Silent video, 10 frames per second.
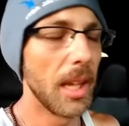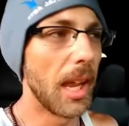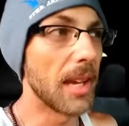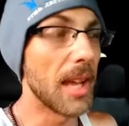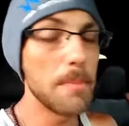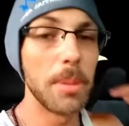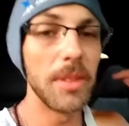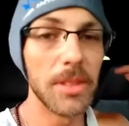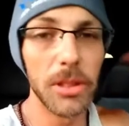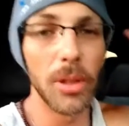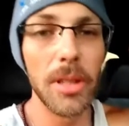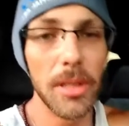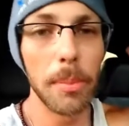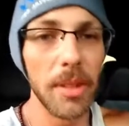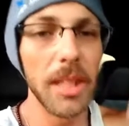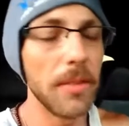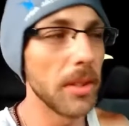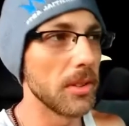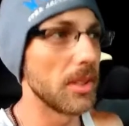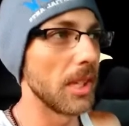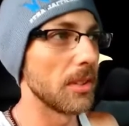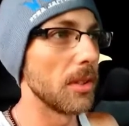And I started to believe those things.